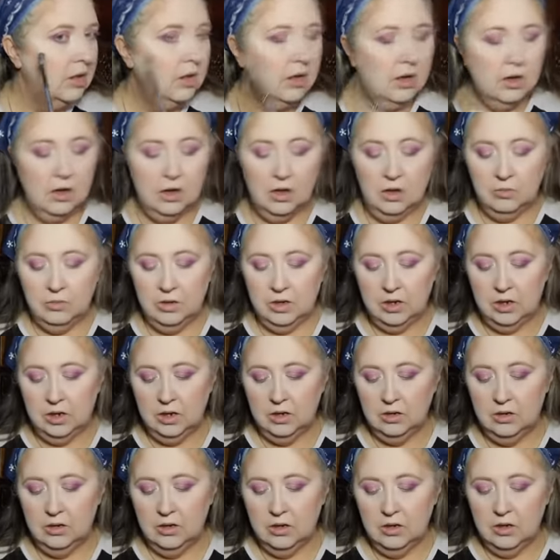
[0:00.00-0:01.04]
Yeah, buddy.
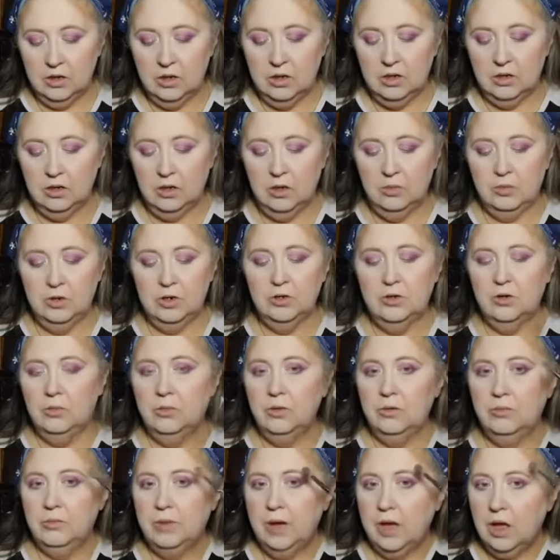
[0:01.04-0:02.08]
I'm going to do
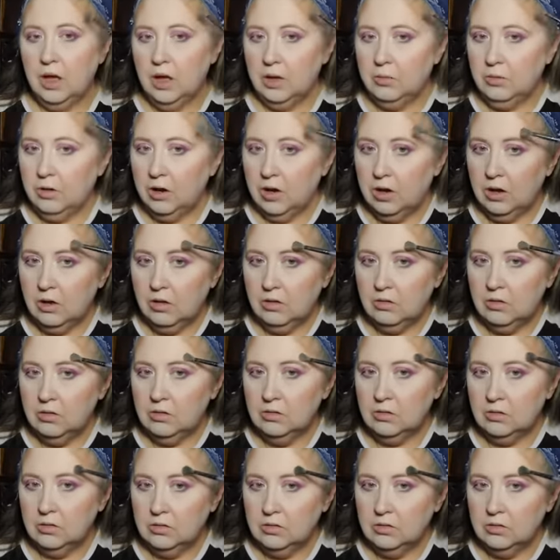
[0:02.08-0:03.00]
above my eyebrow,